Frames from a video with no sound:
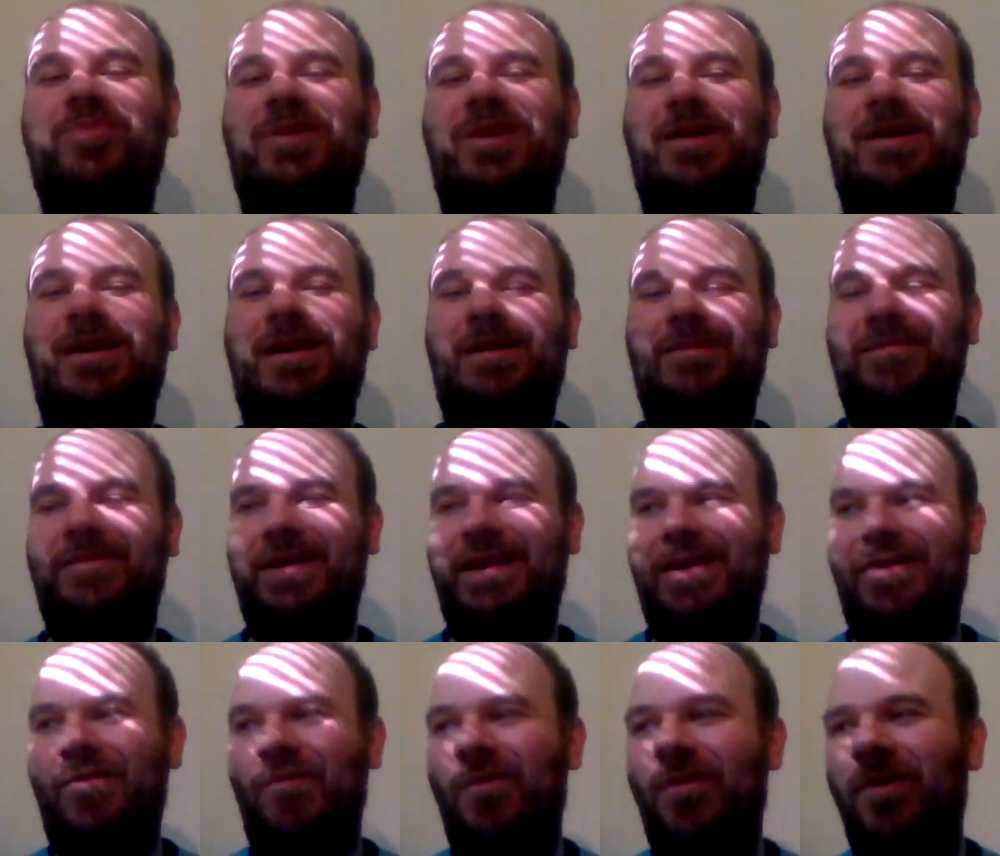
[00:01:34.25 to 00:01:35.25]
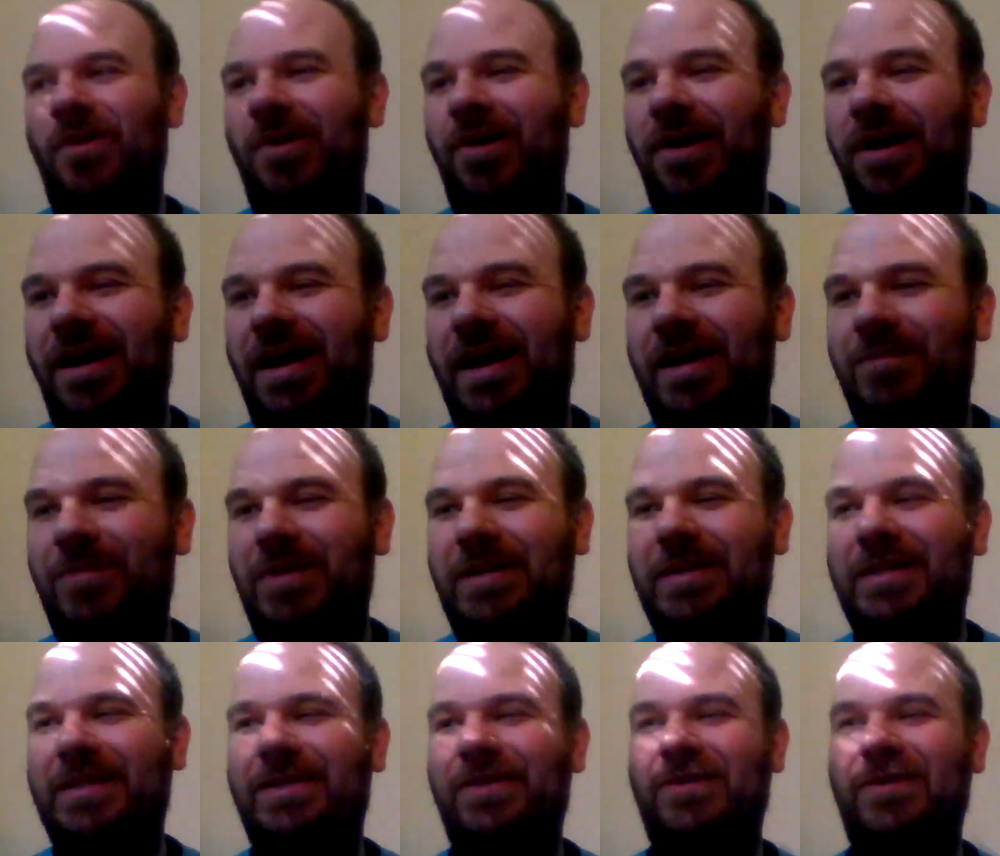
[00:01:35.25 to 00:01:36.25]
Oh, my word. I mean,
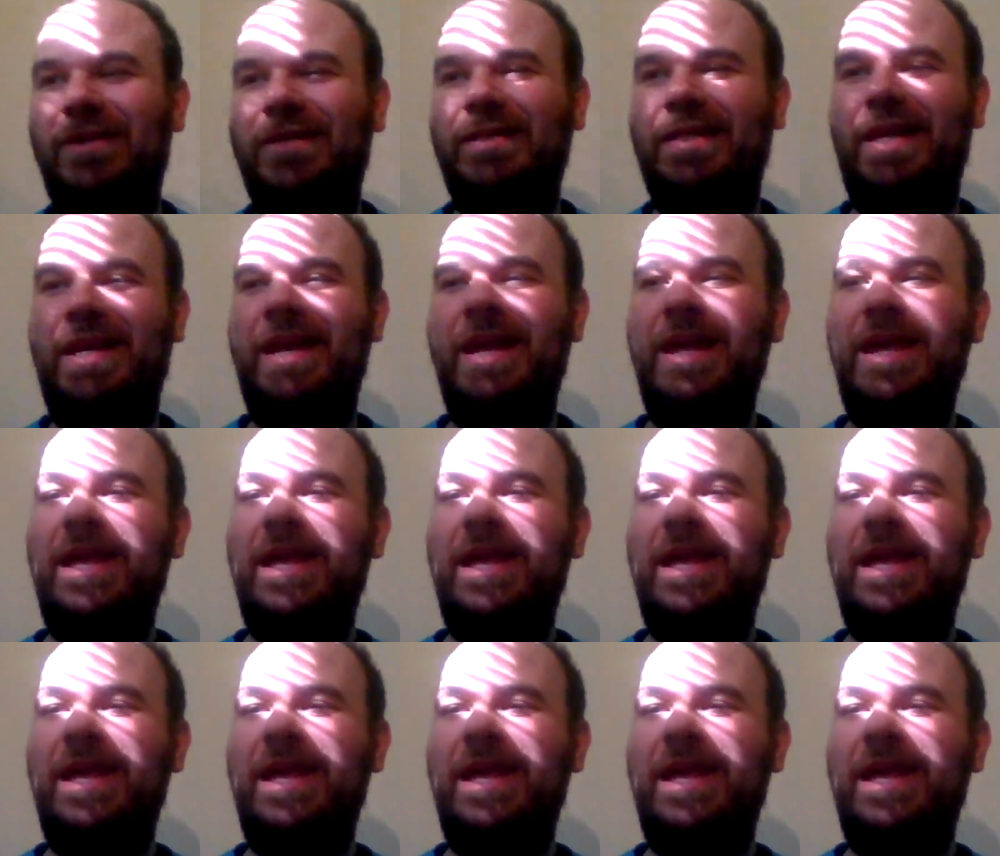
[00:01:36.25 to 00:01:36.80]
seriously.